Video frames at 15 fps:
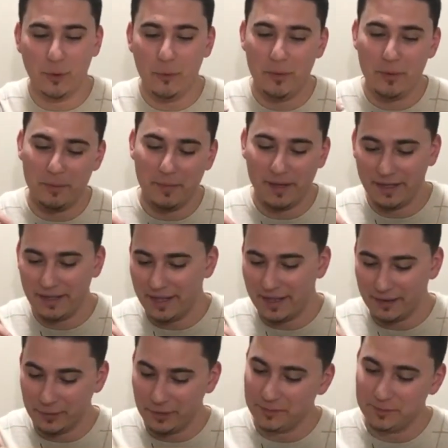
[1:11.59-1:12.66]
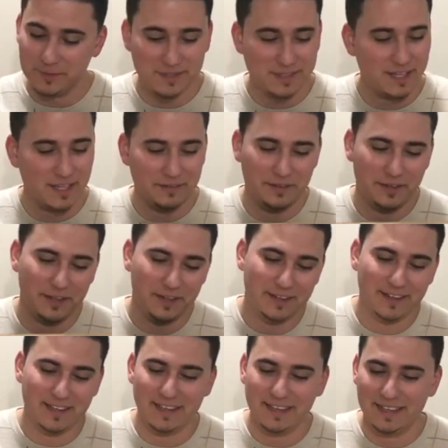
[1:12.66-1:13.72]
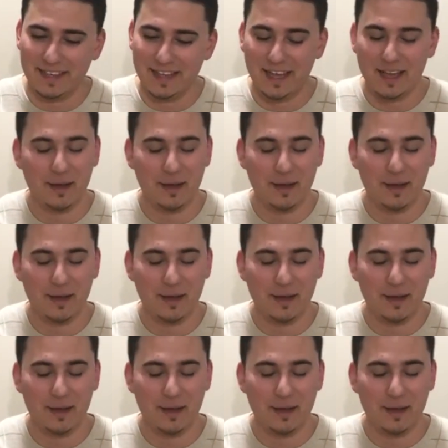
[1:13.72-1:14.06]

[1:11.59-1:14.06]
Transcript: open my Christmas gift here and